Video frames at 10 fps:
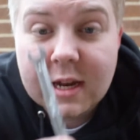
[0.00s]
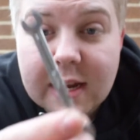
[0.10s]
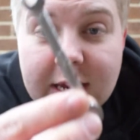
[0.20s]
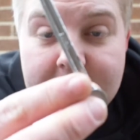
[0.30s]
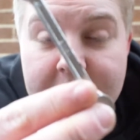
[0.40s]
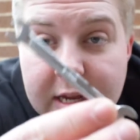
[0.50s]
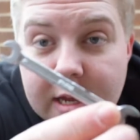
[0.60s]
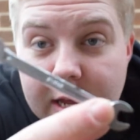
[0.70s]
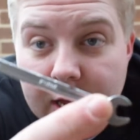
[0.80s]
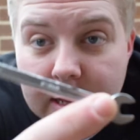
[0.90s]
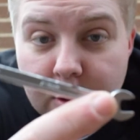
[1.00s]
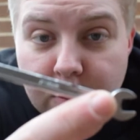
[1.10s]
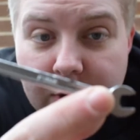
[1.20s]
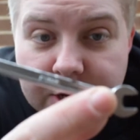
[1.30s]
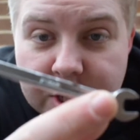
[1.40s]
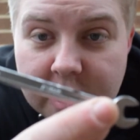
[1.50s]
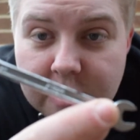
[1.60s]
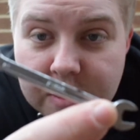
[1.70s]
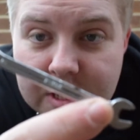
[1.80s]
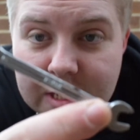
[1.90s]
is a little wrench here,
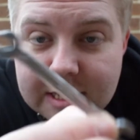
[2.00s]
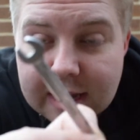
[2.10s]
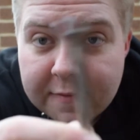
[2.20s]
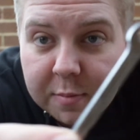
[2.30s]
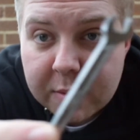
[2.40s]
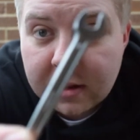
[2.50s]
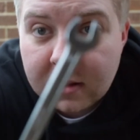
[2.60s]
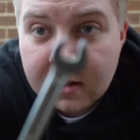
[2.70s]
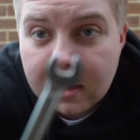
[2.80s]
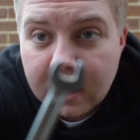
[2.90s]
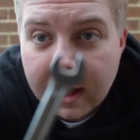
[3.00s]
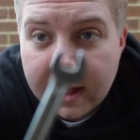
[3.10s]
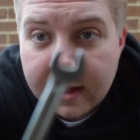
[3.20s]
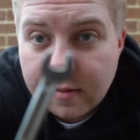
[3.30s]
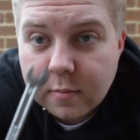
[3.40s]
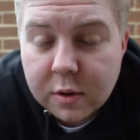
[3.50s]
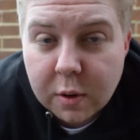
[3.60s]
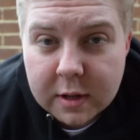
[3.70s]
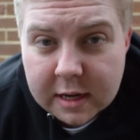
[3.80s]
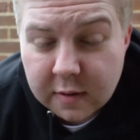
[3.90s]
which is 7mm. You
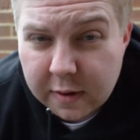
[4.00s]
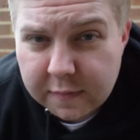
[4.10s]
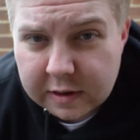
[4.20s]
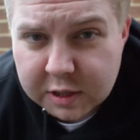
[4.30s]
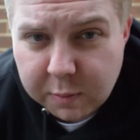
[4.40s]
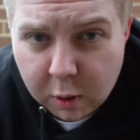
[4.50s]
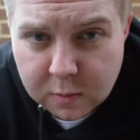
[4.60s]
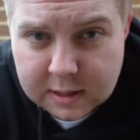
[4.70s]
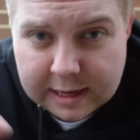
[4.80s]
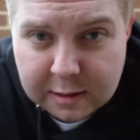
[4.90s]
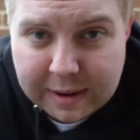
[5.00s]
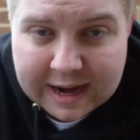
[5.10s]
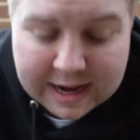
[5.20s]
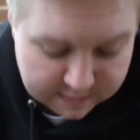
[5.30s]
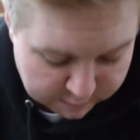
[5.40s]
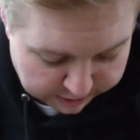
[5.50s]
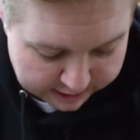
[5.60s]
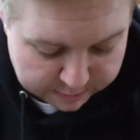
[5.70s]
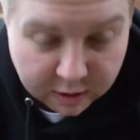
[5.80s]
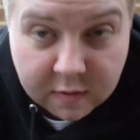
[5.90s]
only need a very small one to get the back end of the
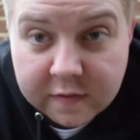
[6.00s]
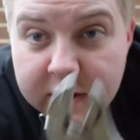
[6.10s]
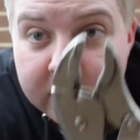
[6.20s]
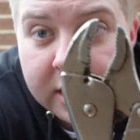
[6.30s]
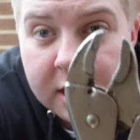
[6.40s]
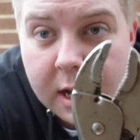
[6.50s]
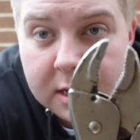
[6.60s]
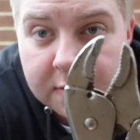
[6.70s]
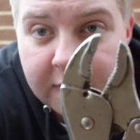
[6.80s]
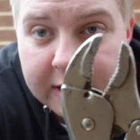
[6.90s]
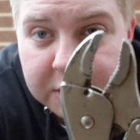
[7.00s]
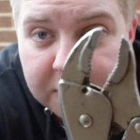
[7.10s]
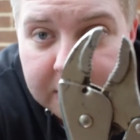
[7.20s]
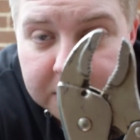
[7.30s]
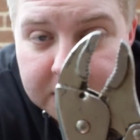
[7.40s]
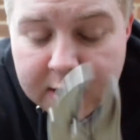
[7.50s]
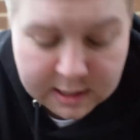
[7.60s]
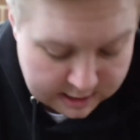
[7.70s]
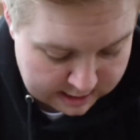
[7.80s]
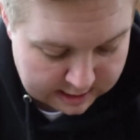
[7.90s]
pipe off. Some vice grips,
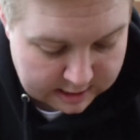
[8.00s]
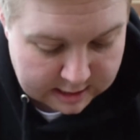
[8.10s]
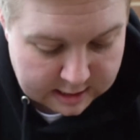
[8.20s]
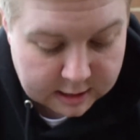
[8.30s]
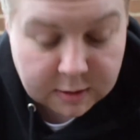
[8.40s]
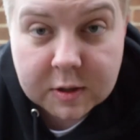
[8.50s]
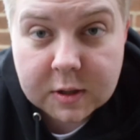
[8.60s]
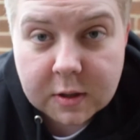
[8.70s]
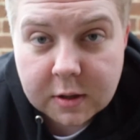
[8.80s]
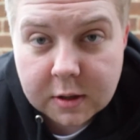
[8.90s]
and also